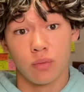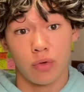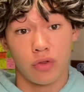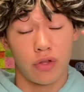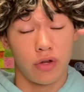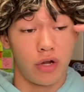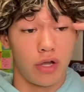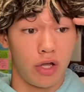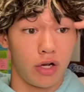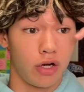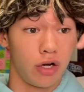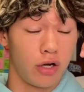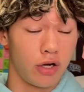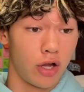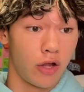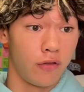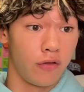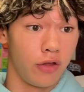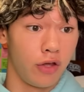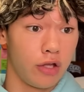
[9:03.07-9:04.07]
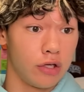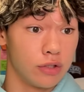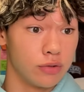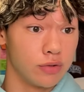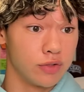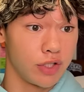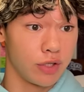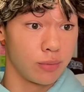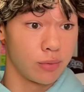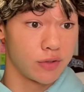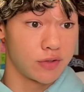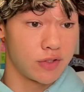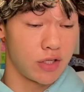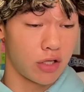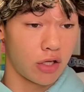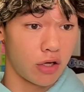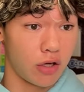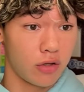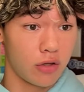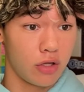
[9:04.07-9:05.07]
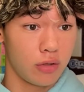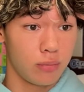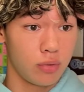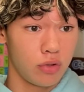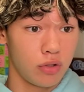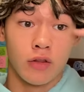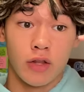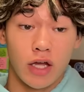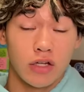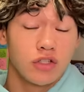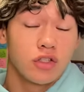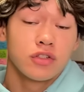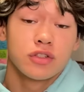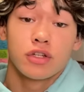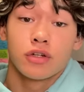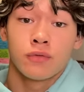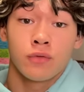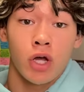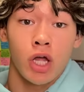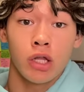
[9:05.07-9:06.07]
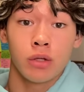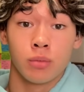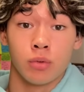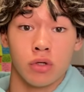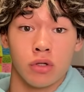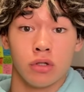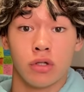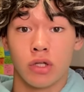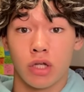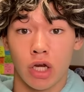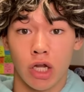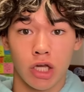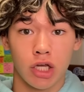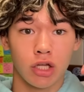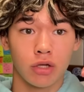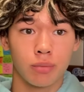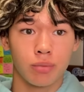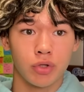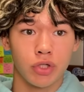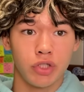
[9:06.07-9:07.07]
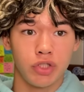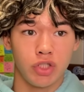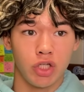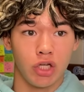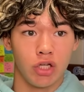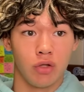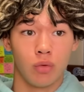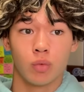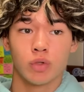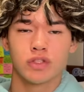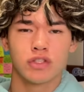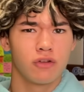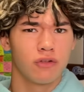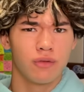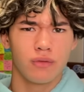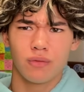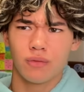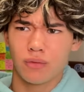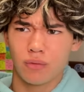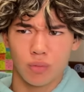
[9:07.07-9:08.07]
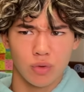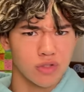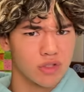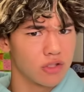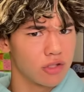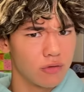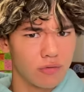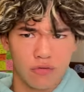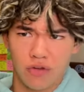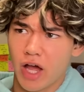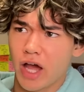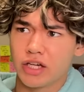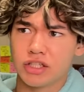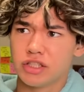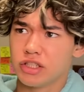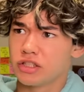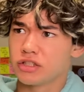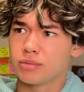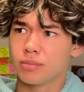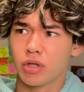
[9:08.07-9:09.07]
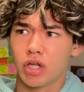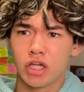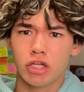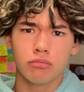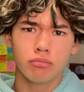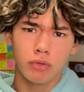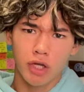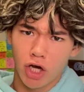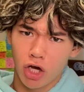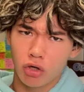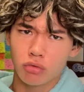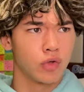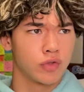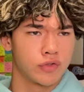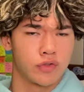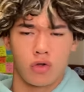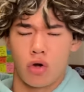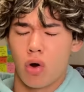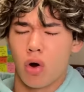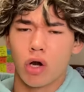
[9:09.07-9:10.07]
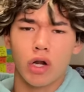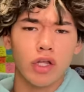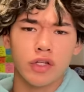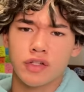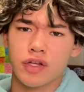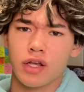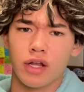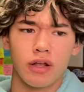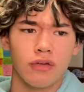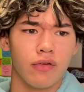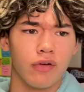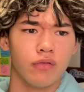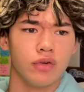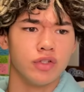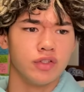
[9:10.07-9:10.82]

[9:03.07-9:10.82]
with their hitter, and the hitter was able to take care of that ball. That's just good volleyball, and I can appreciate it. Was the was it the flashiest play? No. It wasn't the hardest hit I've ever